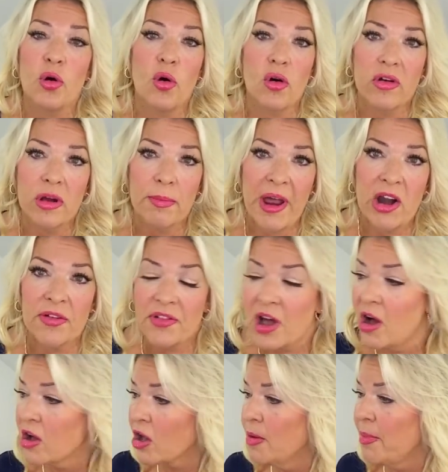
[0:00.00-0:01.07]
or a pair of
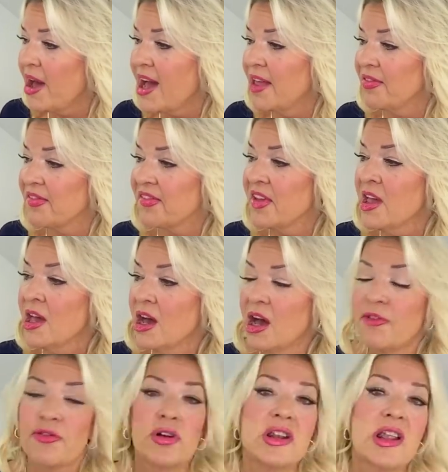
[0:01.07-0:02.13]
cargo pants
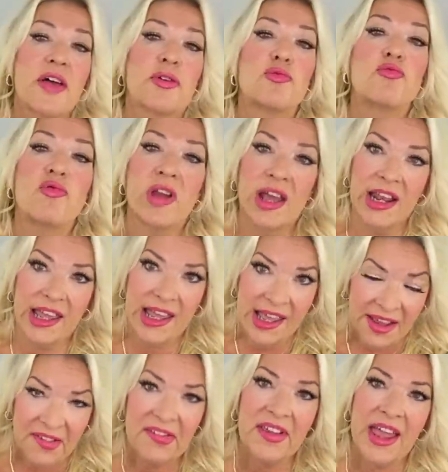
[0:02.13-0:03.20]
for another really
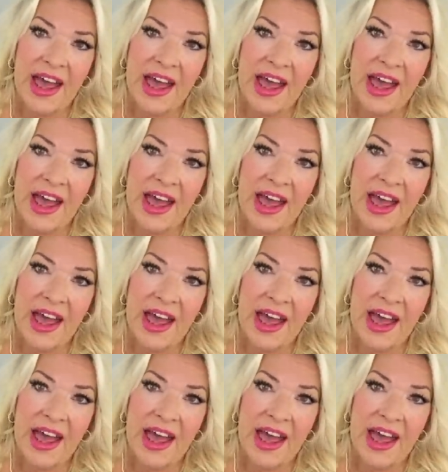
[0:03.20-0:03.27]
easy